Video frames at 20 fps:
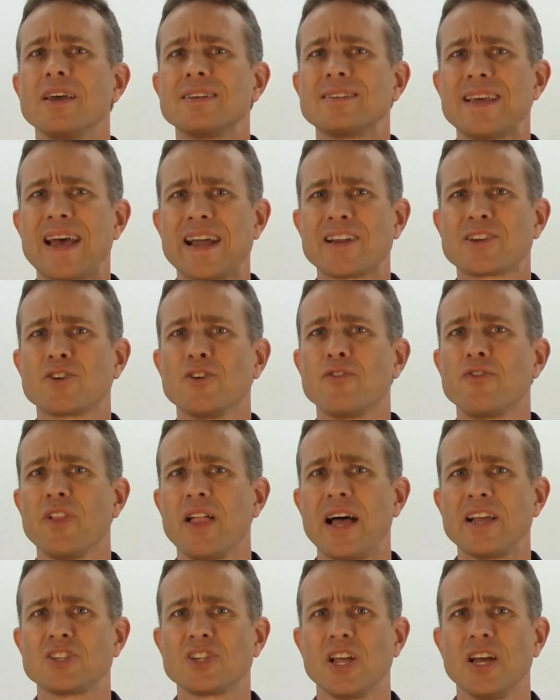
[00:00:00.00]
tactical
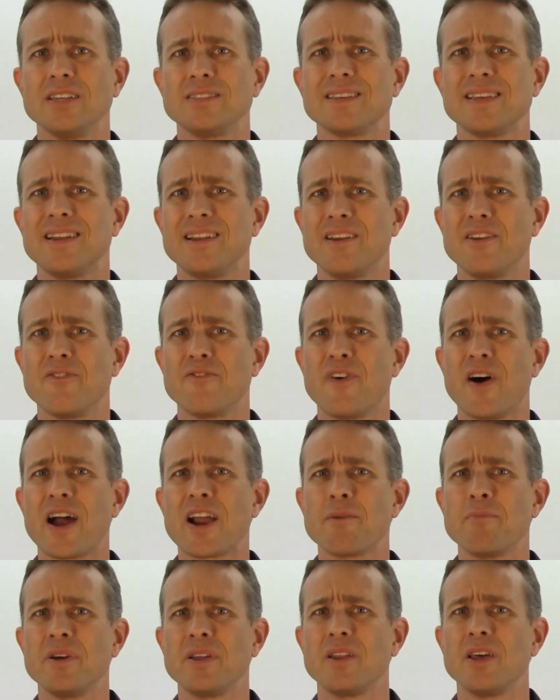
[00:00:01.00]
flashlights in an
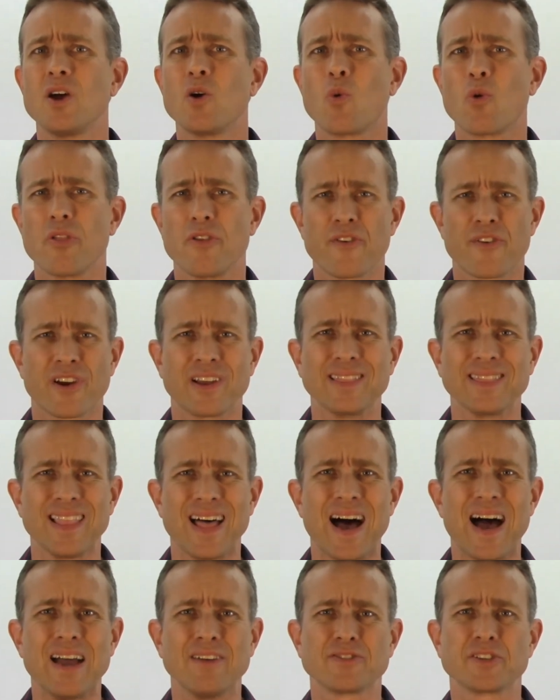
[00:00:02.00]
environment where their very
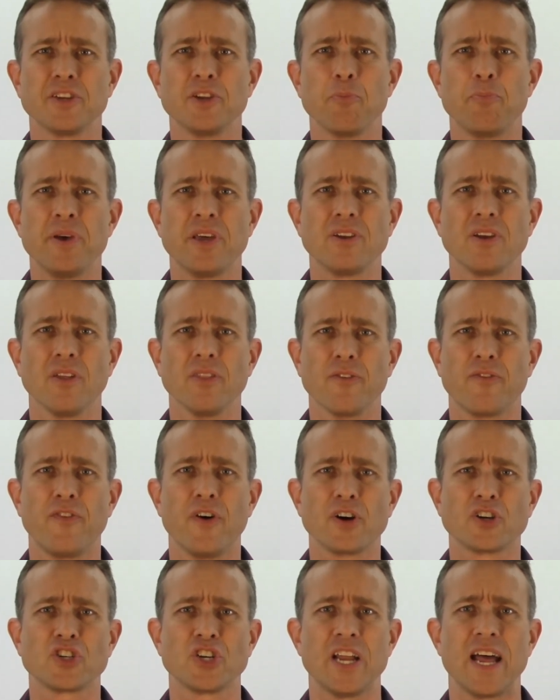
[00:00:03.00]
lives can depend on the
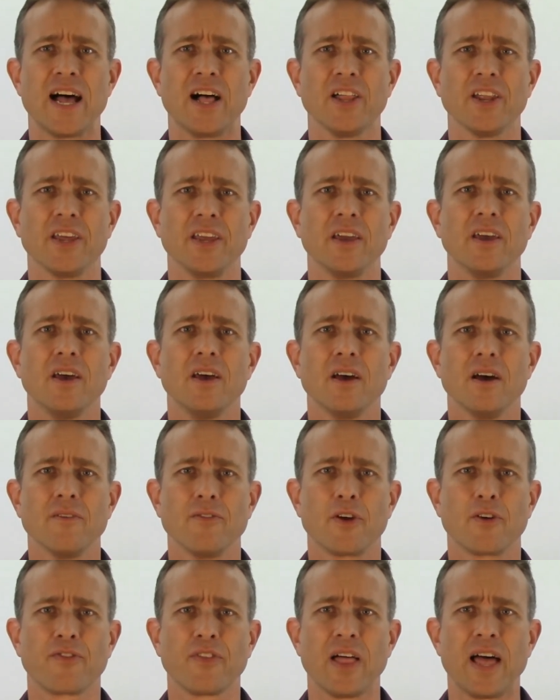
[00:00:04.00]
functionality of
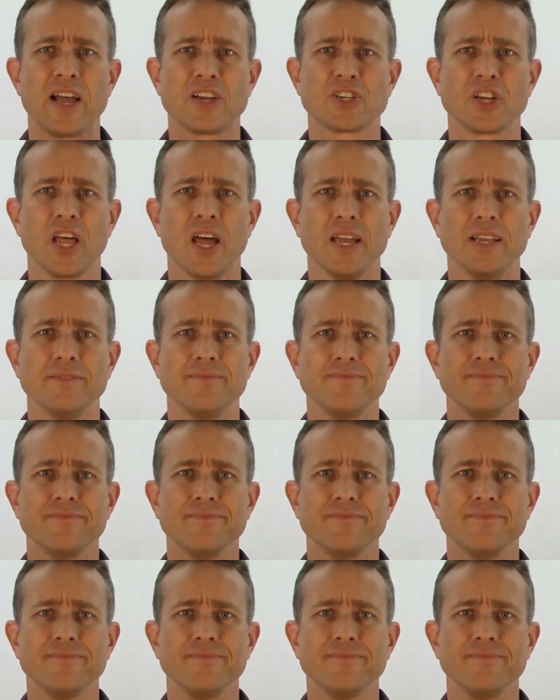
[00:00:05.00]
their flashlight.